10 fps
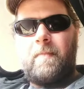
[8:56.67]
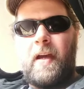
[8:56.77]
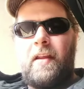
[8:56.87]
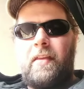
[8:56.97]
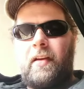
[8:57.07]

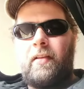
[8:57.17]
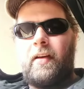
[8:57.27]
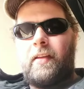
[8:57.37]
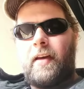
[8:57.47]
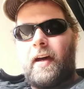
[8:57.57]
anything
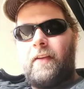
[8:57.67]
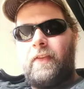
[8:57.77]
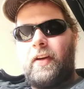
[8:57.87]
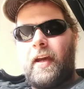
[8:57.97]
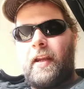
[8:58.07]
like that,
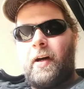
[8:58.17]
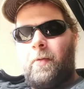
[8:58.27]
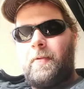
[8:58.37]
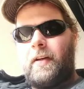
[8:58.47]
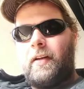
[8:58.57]
if you can
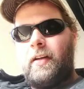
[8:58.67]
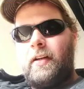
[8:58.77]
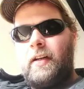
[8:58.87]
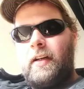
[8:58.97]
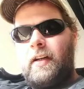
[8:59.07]
help it,
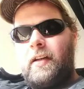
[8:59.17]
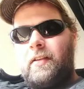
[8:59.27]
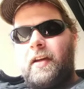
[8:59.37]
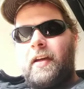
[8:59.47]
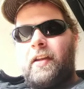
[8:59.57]

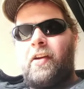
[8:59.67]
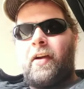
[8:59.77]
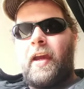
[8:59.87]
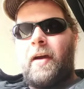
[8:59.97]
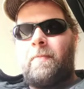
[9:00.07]
to get into
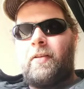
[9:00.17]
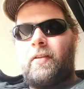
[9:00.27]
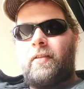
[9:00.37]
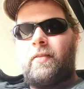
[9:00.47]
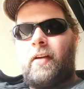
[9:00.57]
your
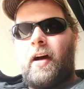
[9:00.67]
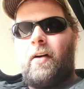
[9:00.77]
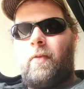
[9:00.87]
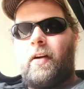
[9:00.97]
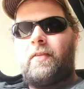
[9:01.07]
camper
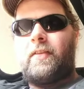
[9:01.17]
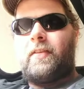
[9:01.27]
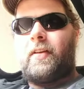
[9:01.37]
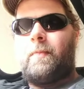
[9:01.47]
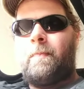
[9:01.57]
water
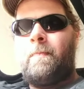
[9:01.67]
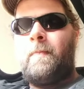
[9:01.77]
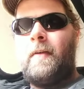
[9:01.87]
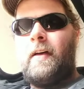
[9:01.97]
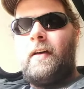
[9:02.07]
system.
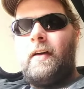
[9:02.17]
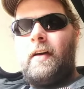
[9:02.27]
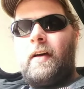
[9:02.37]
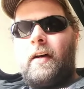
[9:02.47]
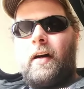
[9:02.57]

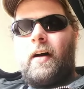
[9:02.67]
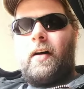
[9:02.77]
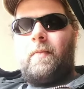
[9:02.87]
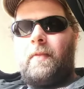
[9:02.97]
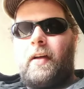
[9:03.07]

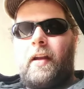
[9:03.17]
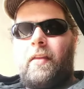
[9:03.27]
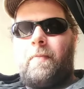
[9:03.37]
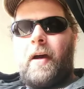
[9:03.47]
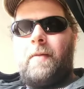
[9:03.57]
A lot of
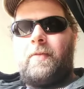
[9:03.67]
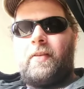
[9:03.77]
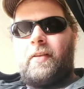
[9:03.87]
the pipes